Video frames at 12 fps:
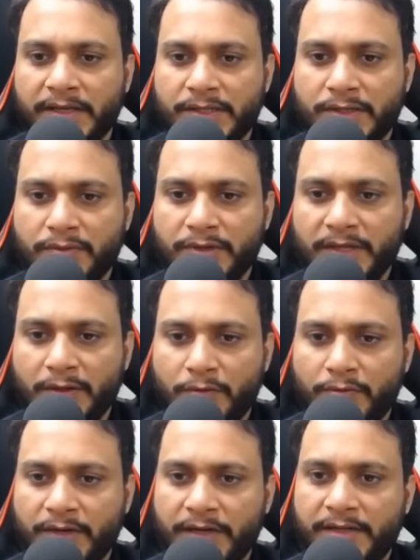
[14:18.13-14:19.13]
So we can
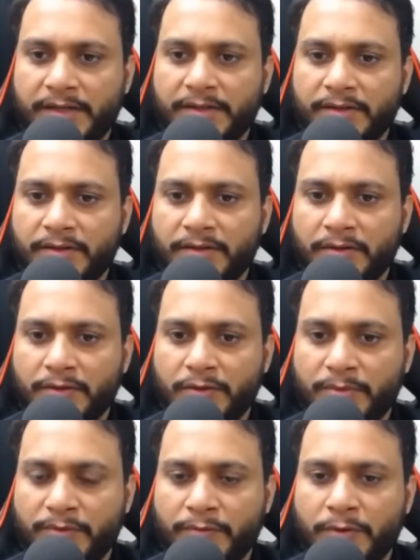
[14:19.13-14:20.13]
overwrite it.
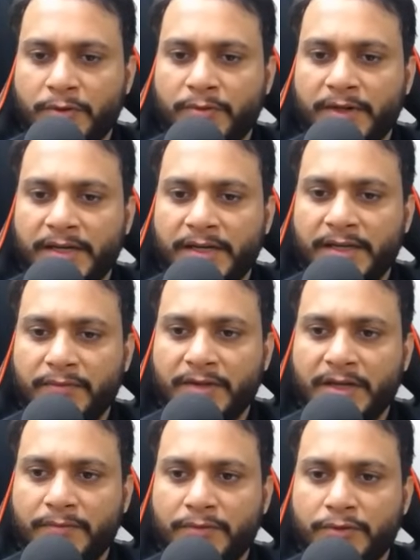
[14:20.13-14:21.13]
So before overwriting, we
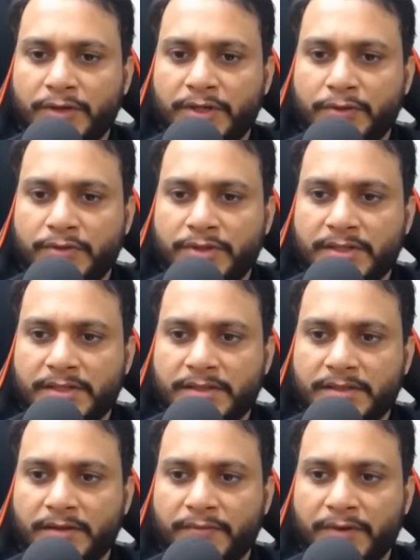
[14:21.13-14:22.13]
have to reduce
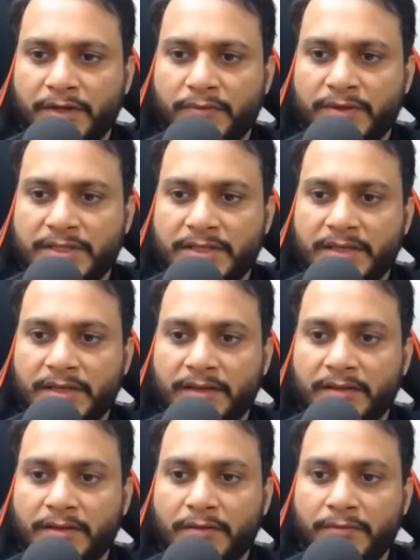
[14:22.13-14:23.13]
its frequency
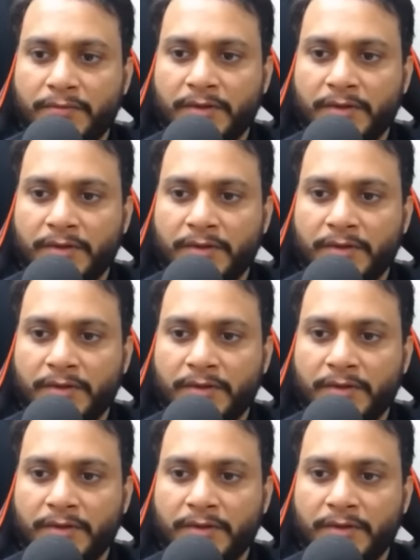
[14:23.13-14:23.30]
in the